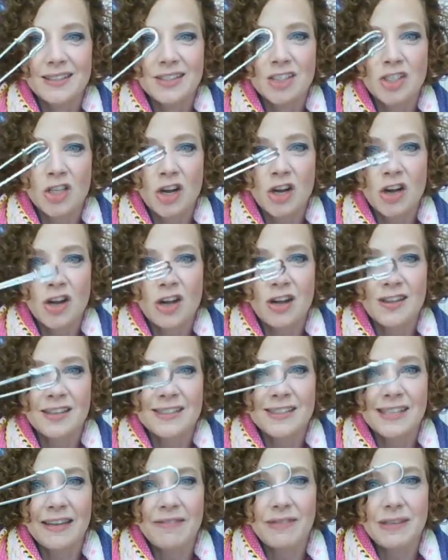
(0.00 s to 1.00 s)
shawl
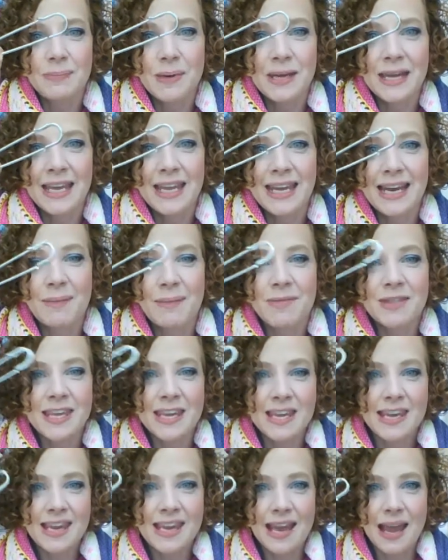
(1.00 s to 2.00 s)
safety pin. I'm
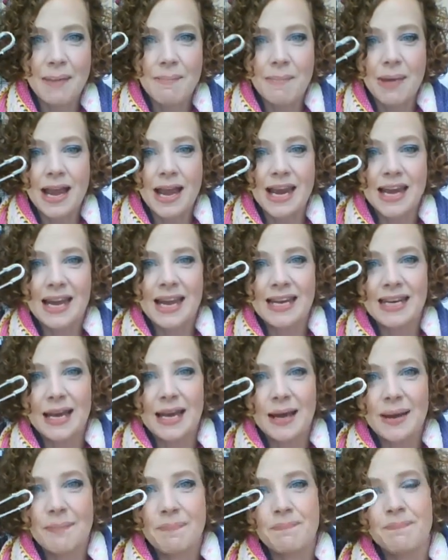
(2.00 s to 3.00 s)
thinking I might end
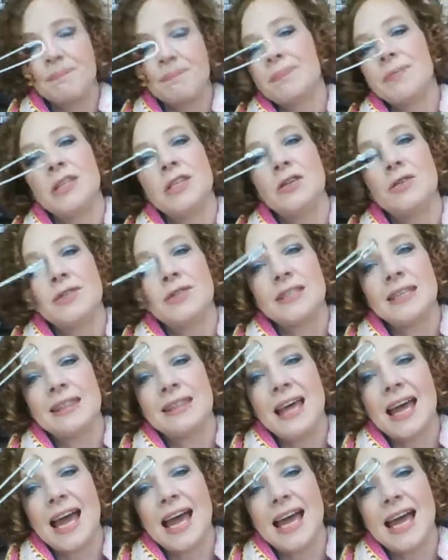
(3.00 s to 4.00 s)
up using
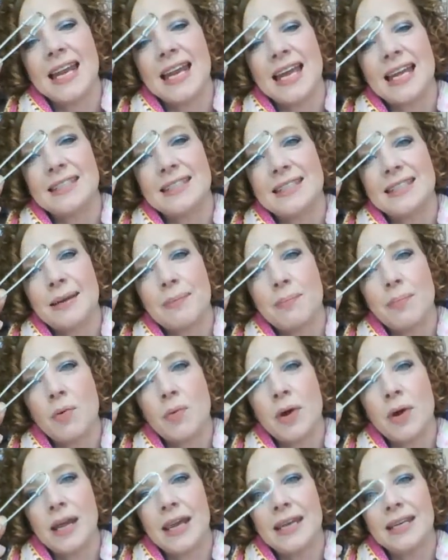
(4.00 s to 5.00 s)
that at some
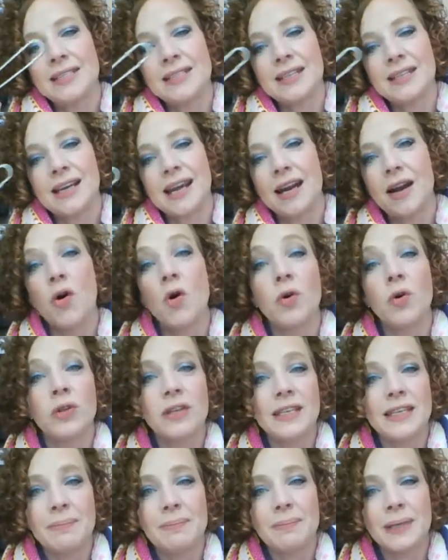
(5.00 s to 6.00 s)
point to kind of hold
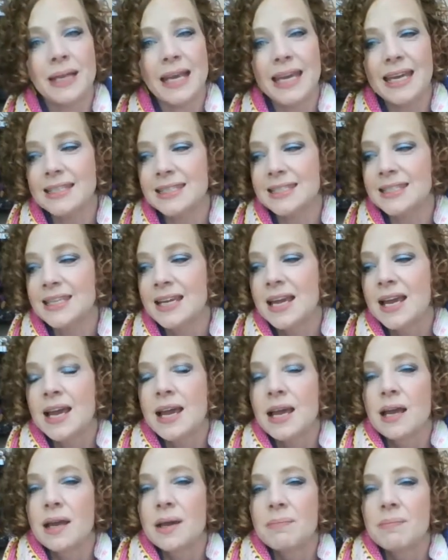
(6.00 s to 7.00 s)
it in place,
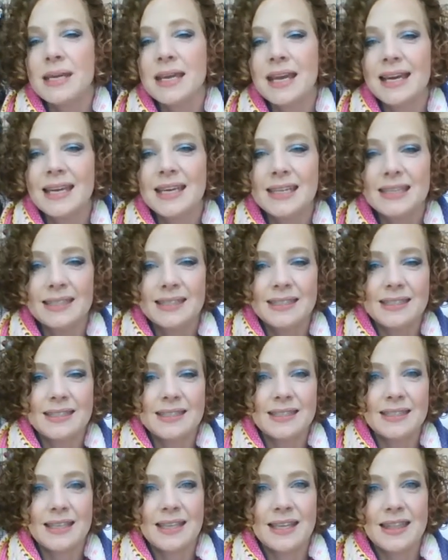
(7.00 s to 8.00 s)
because
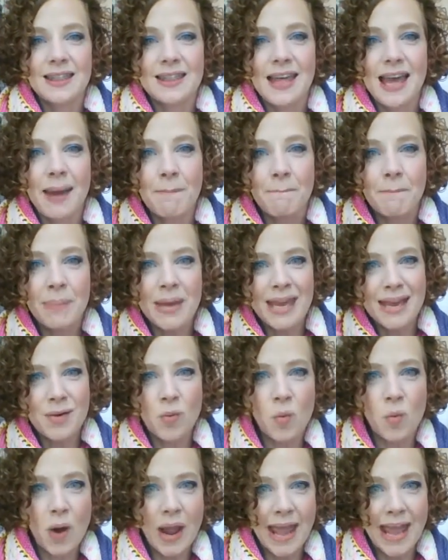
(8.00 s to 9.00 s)
that big
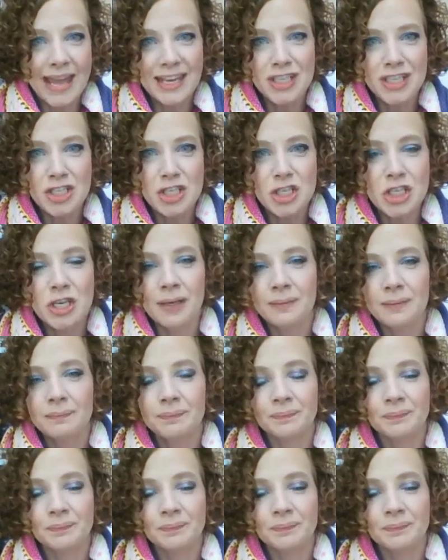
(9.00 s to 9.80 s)
wedge,